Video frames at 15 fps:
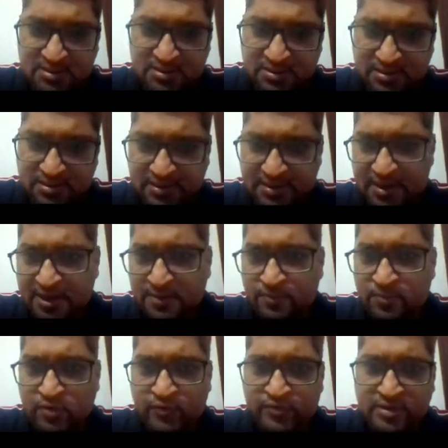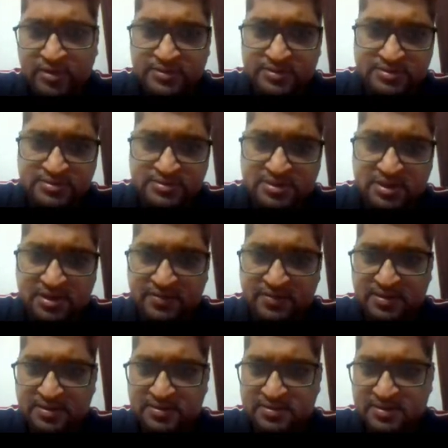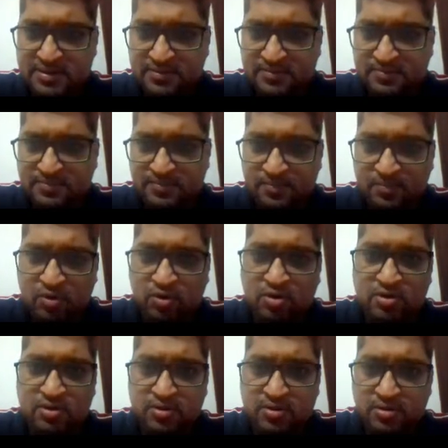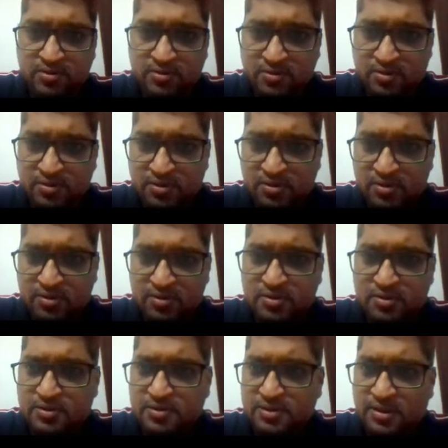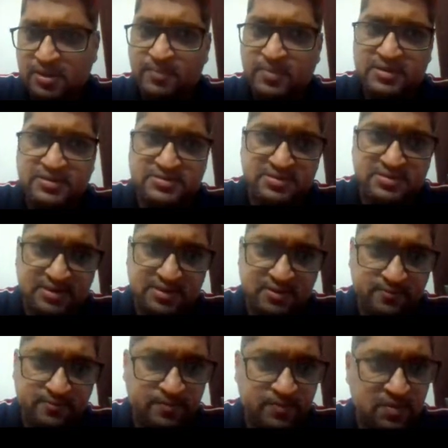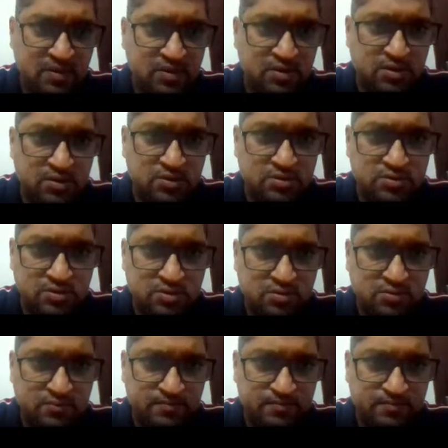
and n number of transactions are there, then block number is there. So